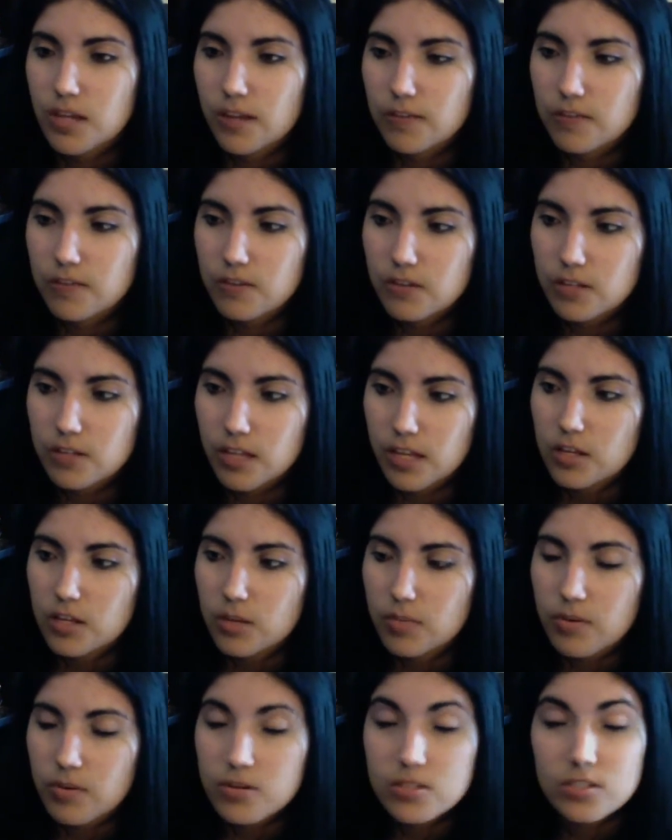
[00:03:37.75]
I feel like
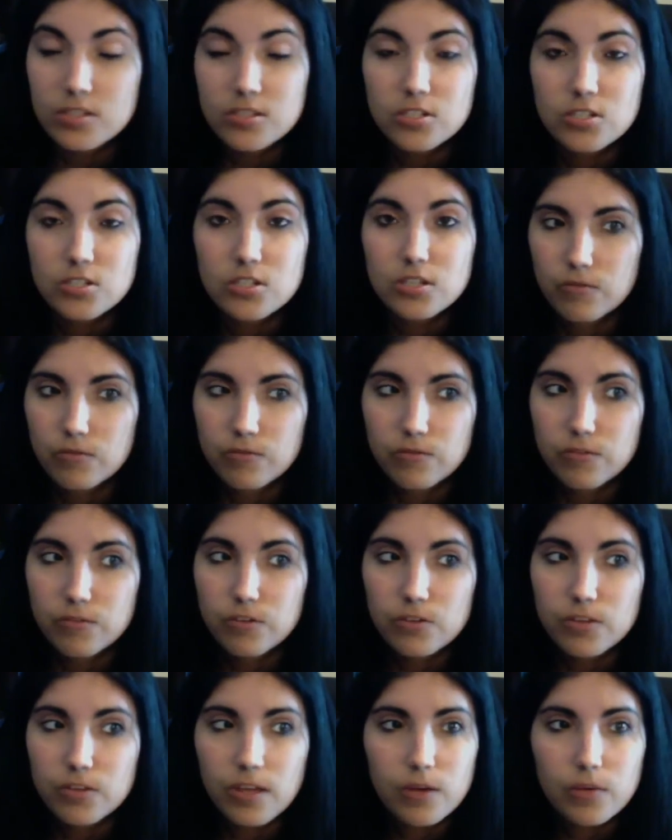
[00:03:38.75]
a person shouldn't
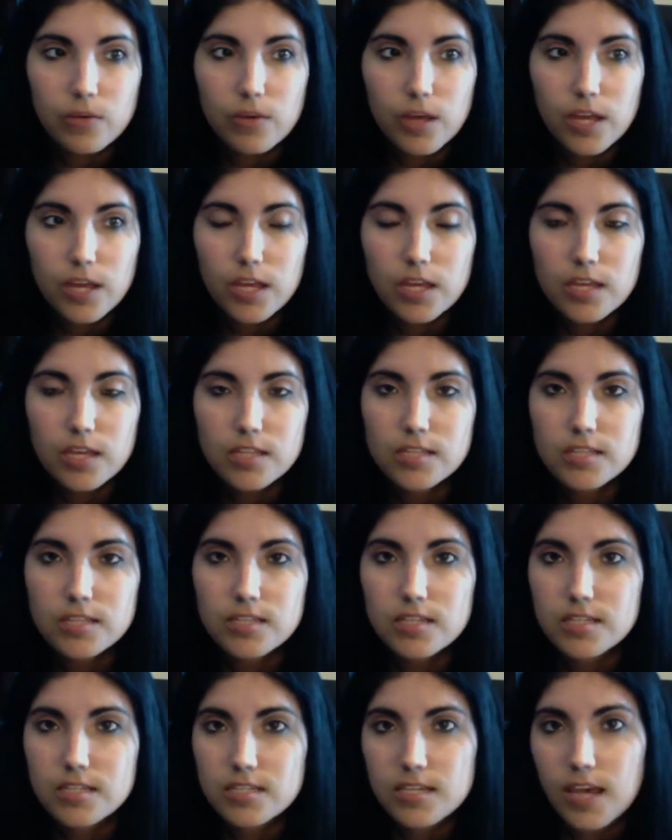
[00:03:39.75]
feel that way and
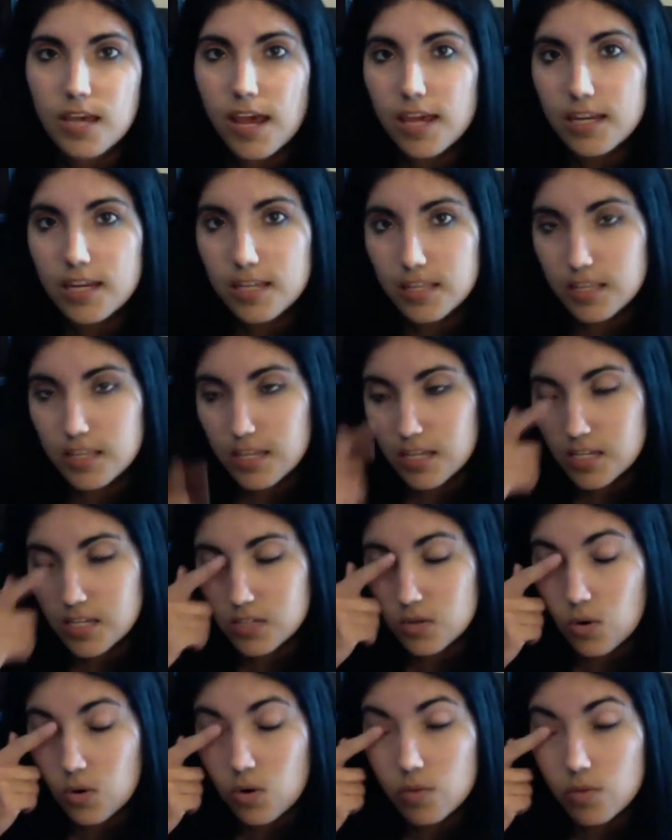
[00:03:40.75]
into hiding things
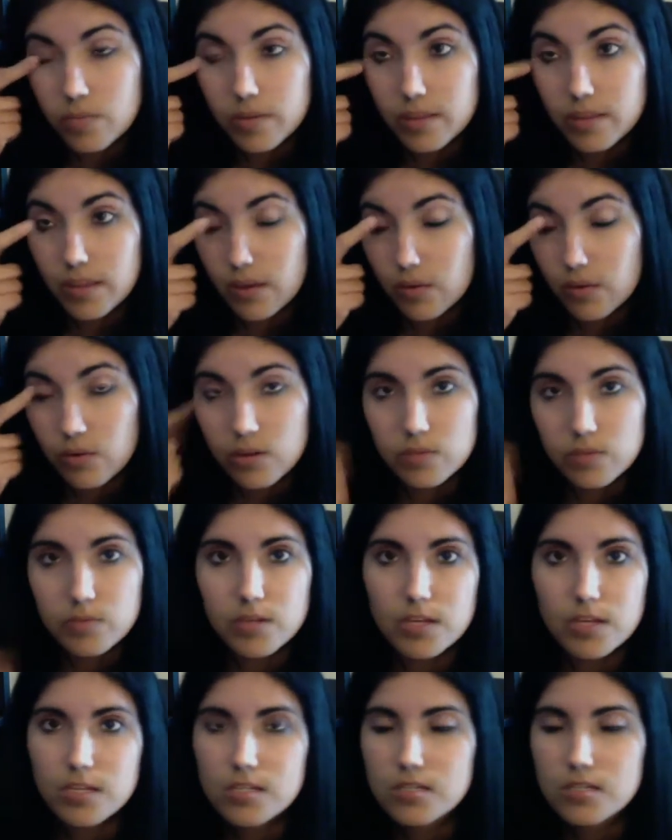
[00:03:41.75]
or be that way
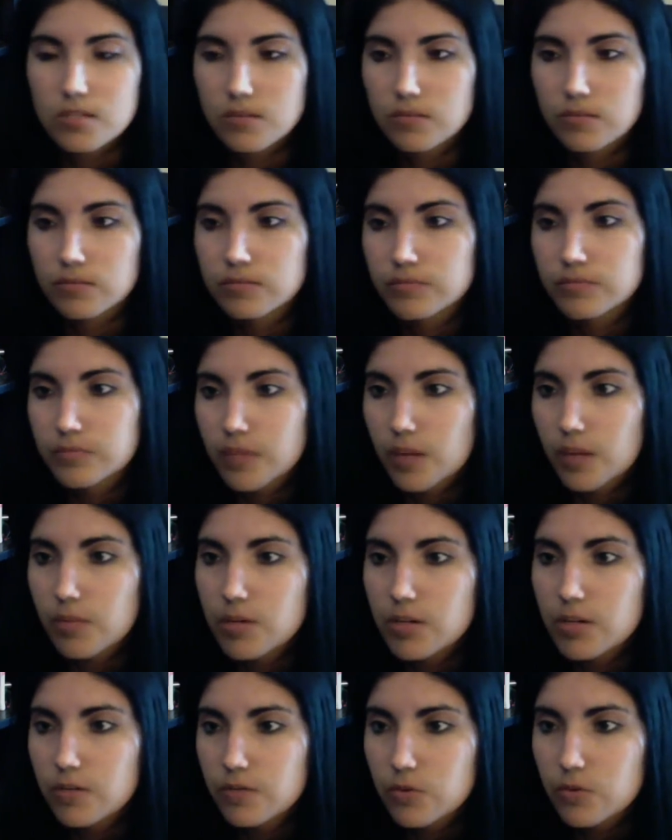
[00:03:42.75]
because I
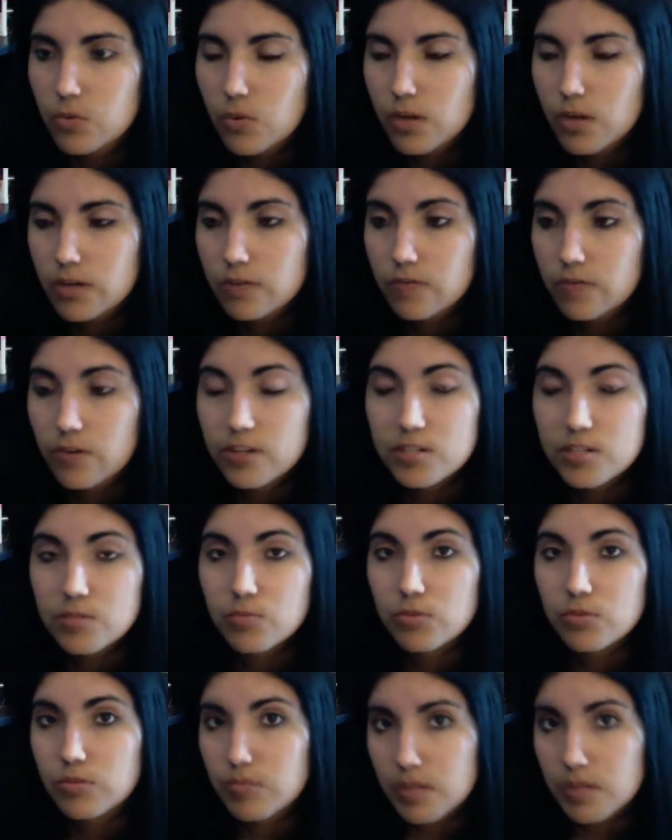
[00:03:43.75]
mean, if you want a friendship
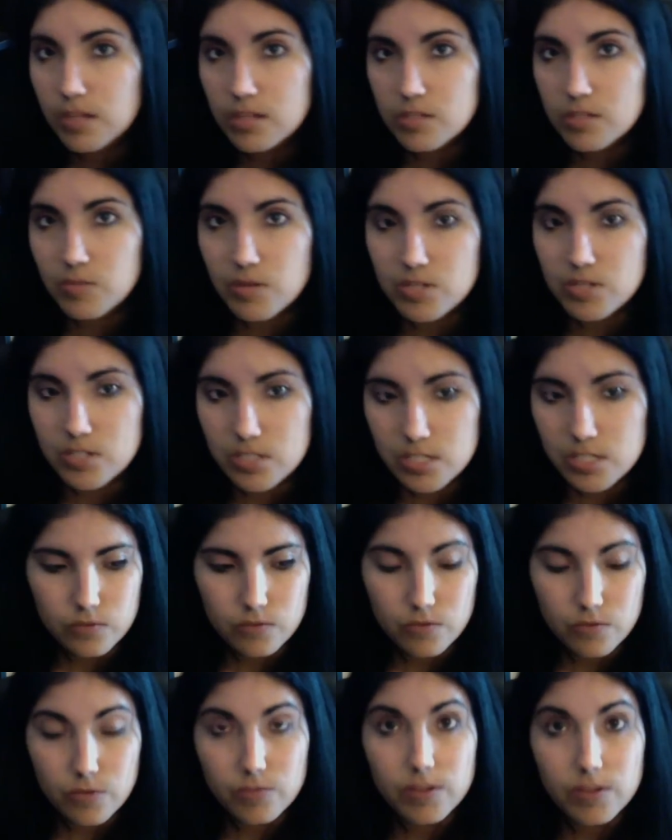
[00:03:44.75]
with me, especially
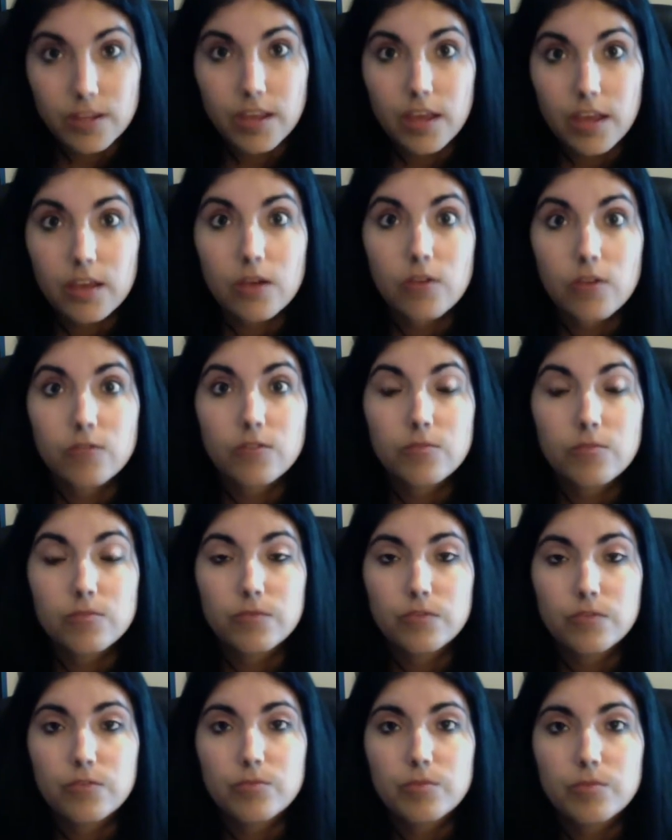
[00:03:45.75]
from the get-go, from
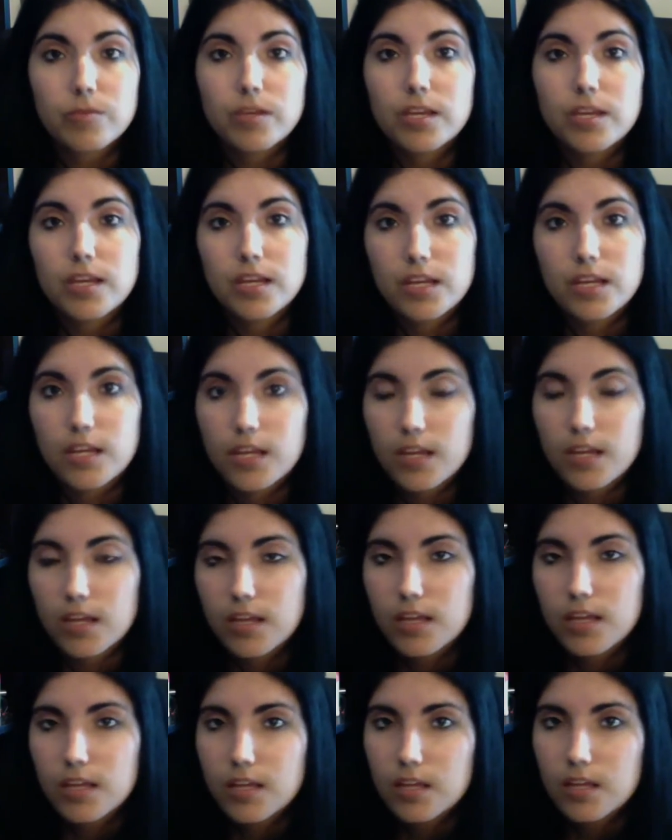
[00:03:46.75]
the beginning,
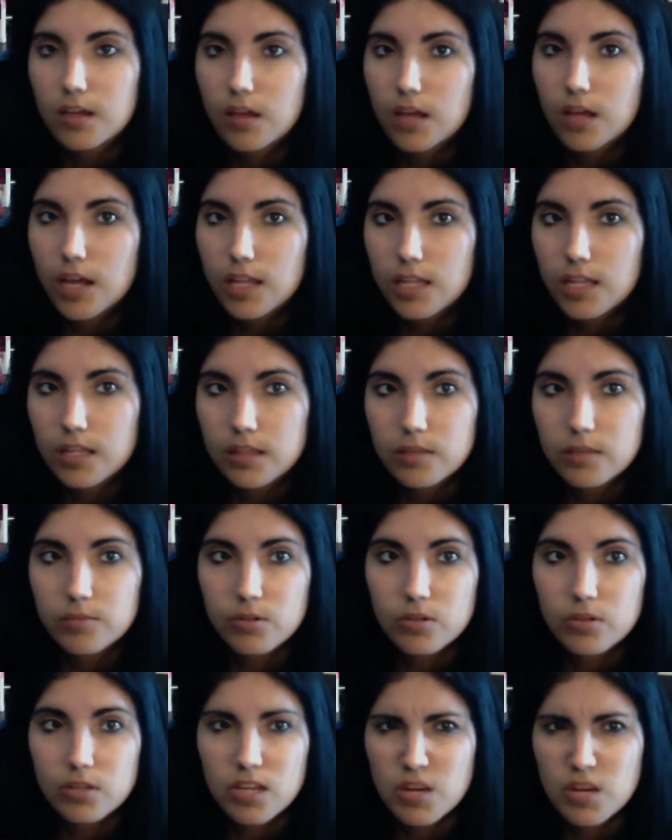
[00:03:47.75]
I let them
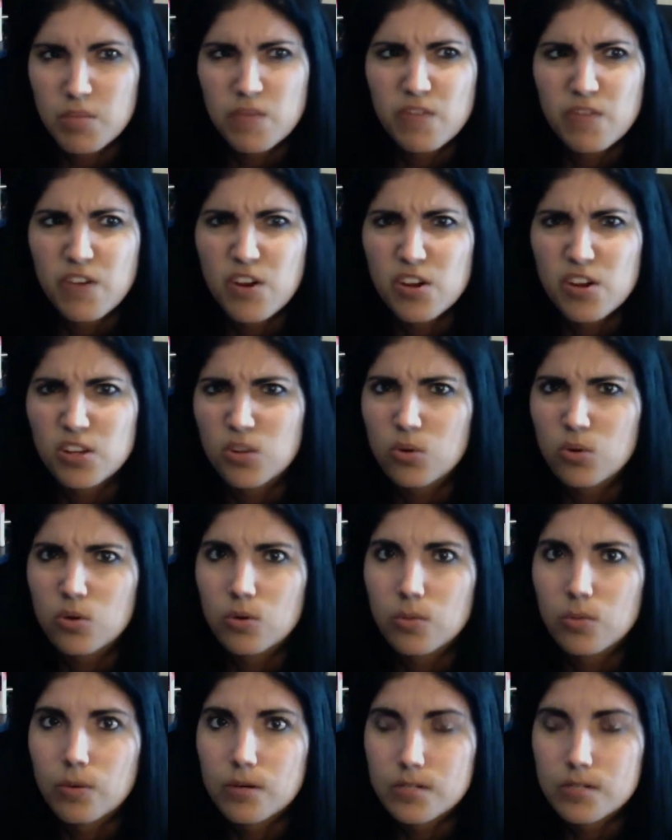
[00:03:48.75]
know that I'm a very
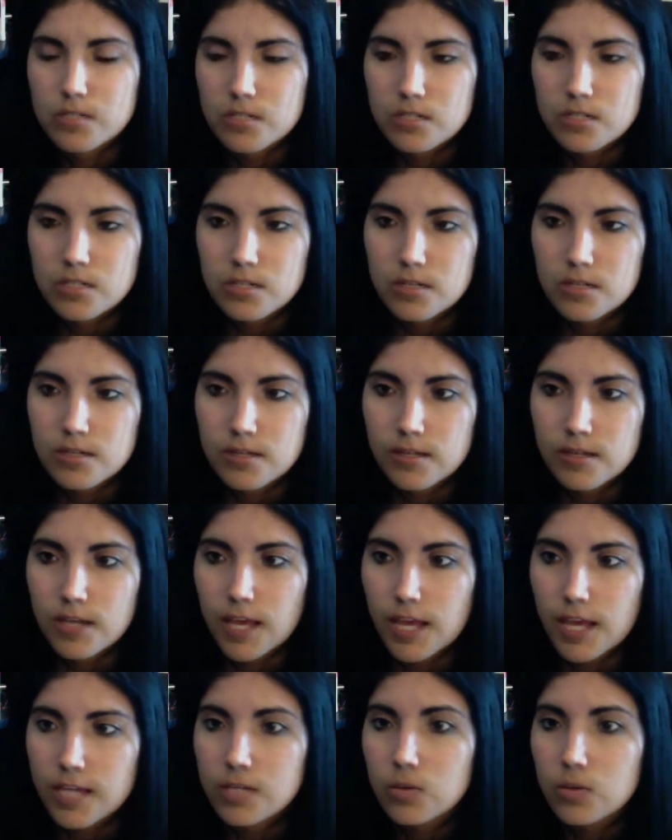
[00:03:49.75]
loyal person.
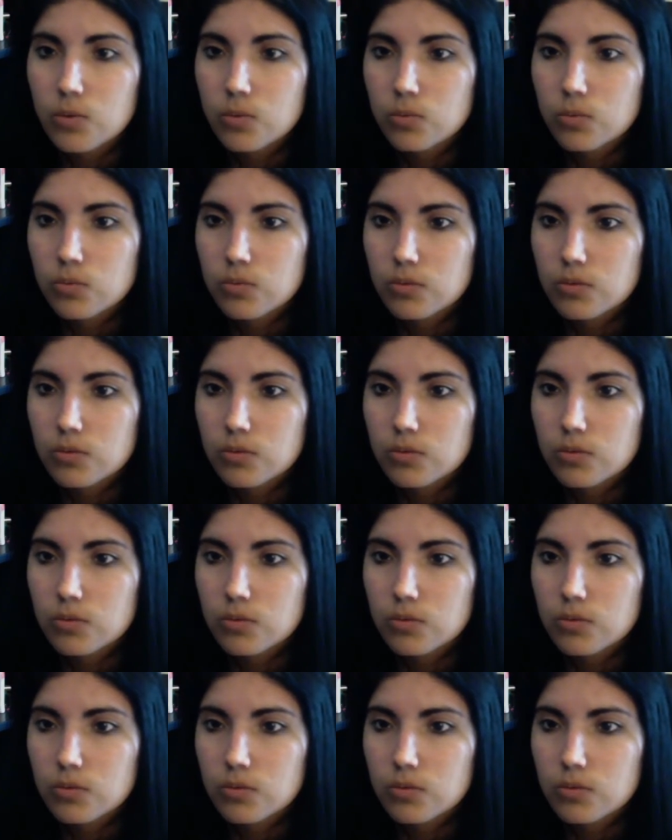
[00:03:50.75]
I don't,